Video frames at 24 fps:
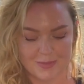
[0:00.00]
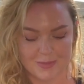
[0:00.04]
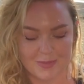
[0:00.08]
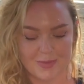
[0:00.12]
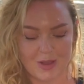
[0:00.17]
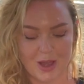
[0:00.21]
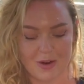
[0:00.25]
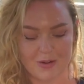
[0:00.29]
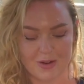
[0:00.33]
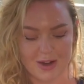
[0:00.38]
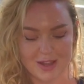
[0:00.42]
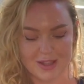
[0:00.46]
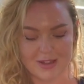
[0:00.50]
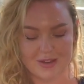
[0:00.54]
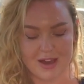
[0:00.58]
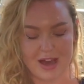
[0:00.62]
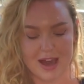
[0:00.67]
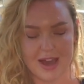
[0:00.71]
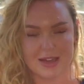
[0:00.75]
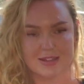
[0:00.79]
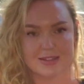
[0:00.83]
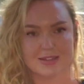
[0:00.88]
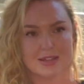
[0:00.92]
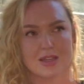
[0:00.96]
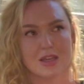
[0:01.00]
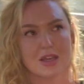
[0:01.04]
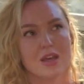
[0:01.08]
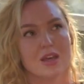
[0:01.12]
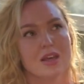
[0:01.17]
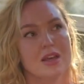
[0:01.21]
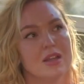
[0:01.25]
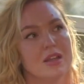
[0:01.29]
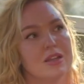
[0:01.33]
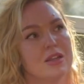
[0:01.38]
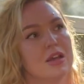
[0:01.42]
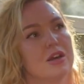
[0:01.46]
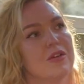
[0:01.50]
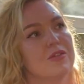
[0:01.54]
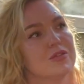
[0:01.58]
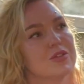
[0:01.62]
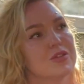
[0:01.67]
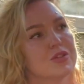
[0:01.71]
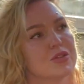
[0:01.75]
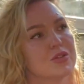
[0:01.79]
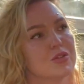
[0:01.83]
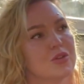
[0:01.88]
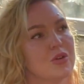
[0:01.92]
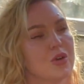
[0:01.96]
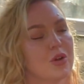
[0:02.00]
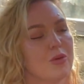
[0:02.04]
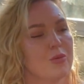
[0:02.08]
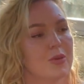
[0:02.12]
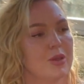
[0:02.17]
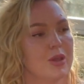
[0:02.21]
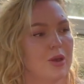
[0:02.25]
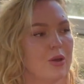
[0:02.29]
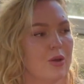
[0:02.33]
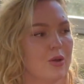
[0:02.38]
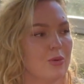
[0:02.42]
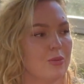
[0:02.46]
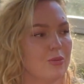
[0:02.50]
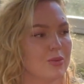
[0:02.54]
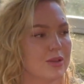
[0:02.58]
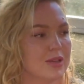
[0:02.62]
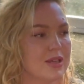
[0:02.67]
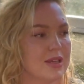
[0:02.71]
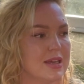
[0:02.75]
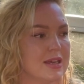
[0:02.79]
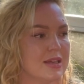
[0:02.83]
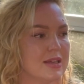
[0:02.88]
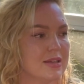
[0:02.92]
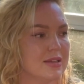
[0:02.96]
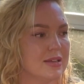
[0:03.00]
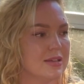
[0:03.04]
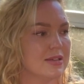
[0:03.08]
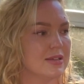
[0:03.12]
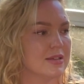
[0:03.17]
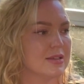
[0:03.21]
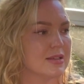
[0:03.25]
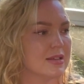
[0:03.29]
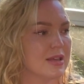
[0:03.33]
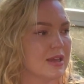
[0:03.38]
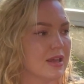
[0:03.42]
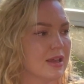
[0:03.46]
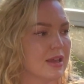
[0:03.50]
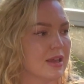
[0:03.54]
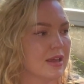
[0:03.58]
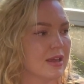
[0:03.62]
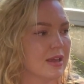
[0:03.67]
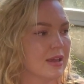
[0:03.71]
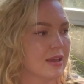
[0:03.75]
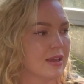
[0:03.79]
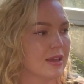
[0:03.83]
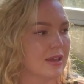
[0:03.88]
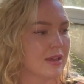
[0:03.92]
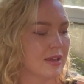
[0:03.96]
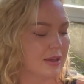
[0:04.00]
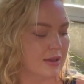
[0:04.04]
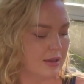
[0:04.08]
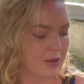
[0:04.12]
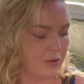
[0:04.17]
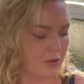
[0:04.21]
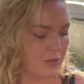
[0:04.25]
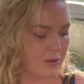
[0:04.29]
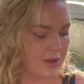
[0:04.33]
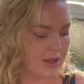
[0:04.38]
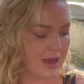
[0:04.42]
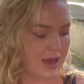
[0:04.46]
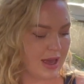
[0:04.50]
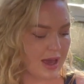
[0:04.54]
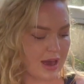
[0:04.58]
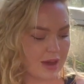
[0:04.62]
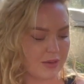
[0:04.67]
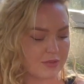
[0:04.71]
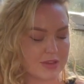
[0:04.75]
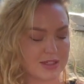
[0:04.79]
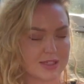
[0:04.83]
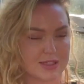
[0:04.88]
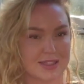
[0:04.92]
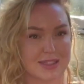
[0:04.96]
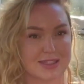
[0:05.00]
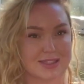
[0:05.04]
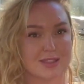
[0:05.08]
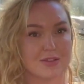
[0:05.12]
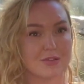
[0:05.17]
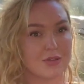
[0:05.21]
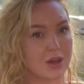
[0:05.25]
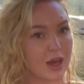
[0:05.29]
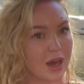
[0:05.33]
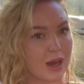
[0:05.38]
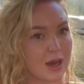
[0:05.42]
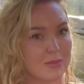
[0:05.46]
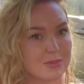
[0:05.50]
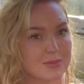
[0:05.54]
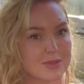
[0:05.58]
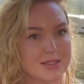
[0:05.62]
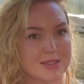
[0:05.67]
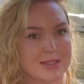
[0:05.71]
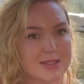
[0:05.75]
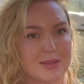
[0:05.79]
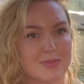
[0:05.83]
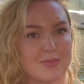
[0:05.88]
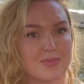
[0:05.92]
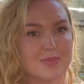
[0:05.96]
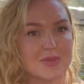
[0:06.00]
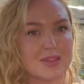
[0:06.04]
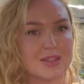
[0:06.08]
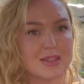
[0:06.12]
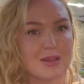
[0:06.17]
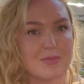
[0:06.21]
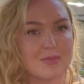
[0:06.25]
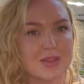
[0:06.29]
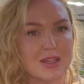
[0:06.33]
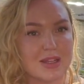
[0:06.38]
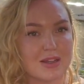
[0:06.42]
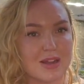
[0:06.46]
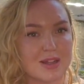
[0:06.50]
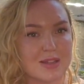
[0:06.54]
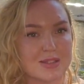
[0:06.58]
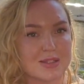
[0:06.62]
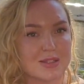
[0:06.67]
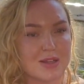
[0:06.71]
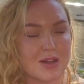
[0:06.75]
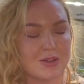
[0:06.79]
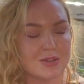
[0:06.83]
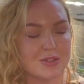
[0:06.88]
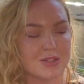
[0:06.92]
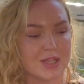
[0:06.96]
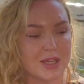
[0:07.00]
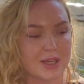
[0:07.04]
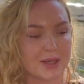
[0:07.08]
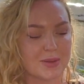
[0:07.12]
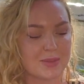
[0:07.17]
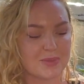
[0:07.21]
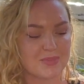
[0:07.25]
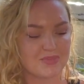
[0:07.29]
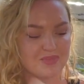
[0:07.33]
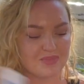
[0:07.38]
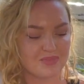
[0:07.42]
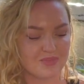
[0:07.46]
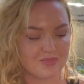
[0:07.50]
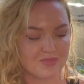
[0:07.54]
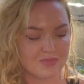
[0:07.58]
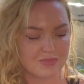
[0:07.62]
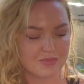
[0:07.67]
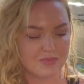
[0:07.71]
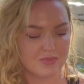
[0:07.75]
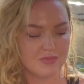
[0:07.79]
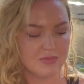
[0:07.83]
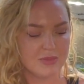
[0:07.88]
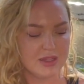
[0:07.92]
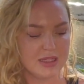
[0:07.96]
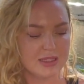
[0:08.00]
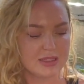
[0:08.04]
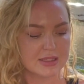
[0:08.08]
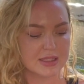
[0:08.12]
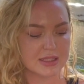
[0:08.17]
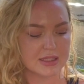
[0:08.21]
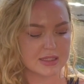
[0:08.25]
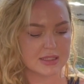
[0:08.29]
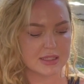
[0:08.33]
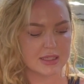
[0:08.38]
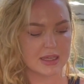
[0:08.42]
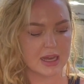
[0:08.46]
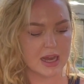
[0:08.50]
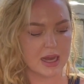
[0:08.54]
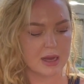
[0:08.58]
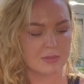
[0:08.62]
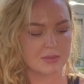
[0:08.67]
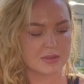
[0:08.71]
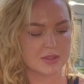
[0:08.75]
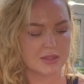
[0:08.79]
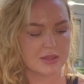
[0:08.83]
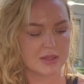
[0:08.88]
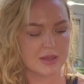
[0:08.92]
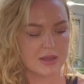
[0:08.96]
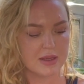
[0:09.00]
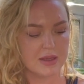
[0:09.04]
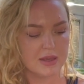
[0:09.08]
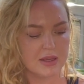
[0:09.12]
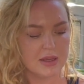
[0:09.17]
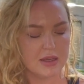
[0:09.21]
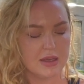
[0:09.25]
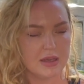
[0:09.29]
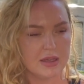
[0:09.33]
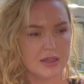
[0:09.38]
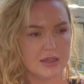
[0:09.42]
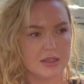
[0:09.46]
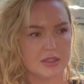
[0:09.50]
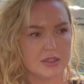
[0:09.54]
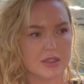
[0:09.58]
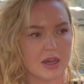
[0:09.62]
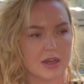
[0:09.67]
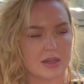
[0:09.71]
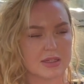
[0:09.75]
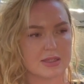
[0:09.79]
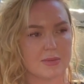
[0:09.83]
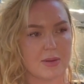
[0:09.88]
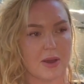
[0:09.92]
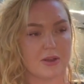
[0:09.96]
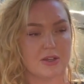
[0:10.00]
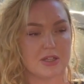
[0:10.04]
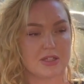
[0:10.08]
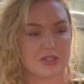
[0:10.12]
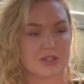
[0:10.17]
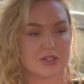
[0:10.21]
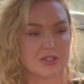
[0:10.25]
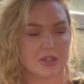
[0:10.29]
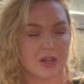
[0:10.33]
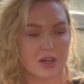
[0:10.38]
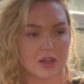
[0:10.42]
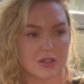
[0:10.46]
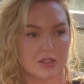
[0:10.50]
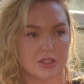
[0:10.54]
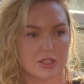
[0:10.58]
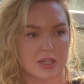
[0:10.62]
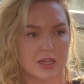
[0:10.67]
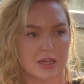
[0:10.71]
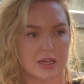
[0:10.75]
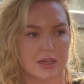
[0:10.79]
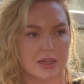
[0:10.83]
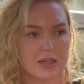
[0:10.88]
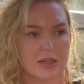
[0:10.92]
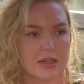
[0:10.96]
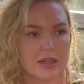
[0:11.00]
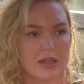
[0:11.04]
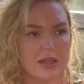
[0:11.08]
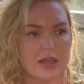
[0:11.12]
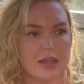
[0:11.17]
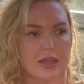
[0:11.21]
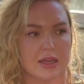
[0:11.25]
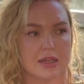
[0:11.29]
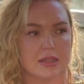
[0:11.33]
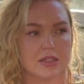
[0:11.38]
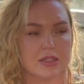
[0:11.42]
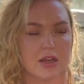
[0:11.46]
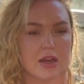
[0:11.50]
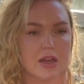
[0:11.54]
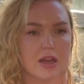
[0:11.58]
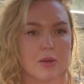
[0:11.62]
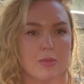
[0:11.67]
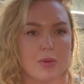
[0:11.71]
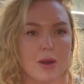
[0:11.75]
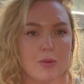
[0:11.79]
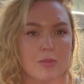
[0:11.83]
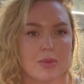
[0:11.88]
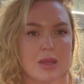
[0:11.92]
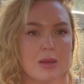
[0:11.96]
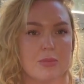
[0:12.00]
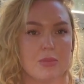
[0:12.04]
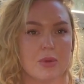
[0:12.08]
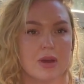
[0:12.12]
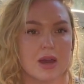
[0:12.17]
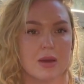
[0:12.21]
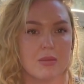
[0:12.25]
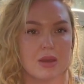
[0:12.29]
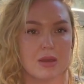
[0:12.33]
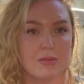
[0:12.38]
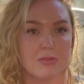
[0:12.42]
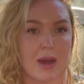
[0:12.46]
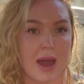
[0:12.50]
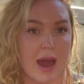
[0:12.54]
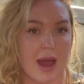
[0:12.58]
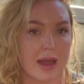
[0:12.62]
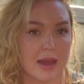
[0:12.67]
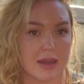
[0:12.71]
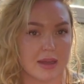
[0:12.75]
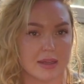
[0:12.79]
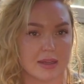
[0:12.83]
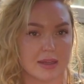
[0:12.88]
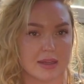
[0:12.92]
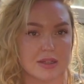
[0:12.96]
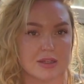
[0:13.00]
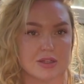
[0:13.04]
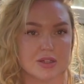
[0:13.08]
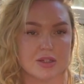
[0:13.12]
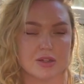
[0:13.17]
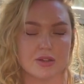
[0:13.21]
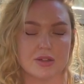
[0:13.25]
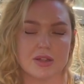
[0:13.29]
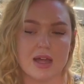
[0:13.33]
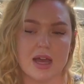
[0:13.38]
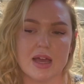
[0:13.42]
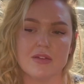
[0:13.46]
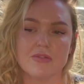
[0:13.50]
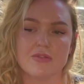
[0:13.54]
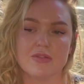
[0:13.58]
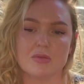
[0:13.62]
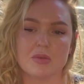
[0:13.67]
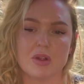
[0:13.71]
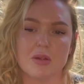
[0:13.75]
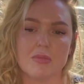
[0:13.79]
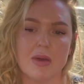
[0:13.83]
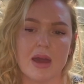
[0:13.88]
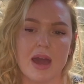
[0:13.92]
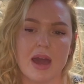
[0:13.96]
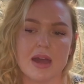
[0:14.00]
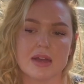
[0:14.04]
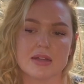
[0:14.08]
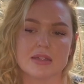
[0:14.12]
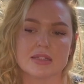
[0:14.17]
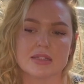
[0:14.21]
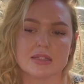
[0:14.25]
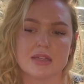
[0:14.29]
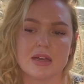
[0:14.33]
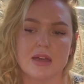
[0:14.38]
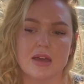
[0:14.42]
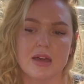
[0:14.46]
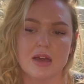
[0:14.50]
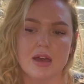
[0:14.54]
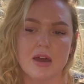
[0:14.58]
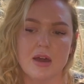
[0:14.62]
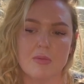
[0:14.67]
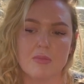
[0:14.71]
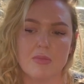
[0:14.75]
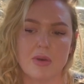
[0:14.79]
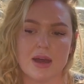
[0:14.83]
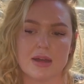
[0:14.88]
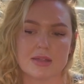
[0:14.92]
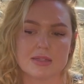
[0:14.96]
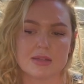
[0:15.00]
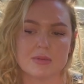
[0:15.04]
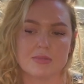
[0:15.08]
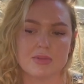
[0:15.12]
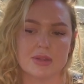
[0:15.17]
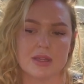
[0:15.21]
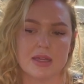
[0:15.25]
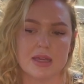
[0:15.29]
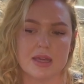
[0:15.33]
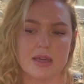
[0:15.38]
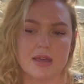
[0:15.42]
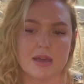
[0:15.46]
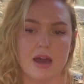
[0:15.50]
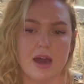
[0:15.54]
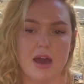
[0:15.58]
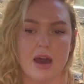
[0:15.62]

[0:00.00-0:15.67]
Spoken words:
All right, you guys. Love for Scorpio, please. We have the Six of Cups, something nostalgic. Six of Cups talks about nostalgia. It can talk about people coming back into your life from your past, possibly